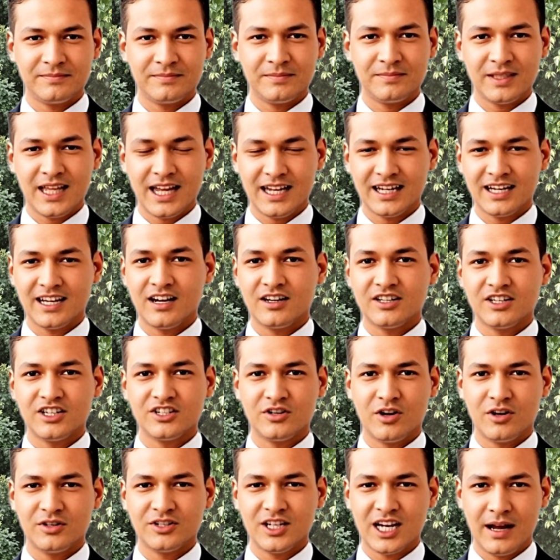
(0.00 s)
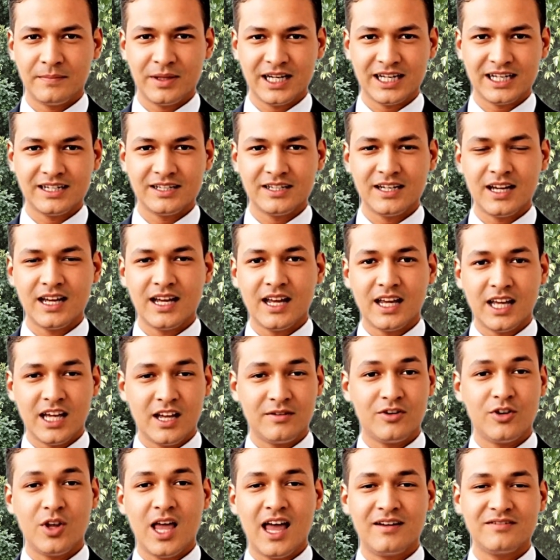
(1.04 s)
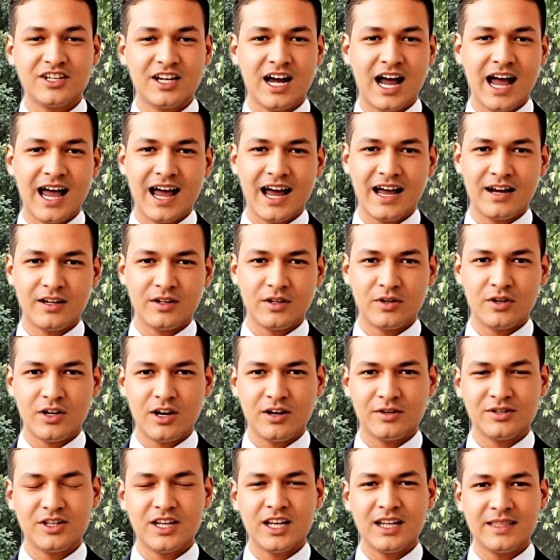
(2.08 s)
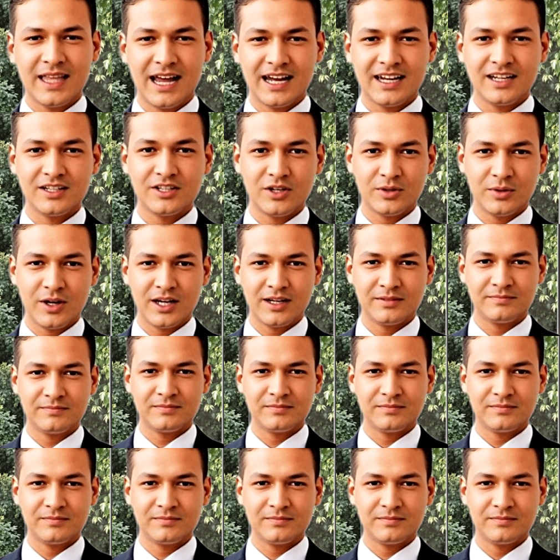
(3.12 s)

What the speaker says: Like in uncontrolled diabetes, if you have sky-high glucose, that can do it.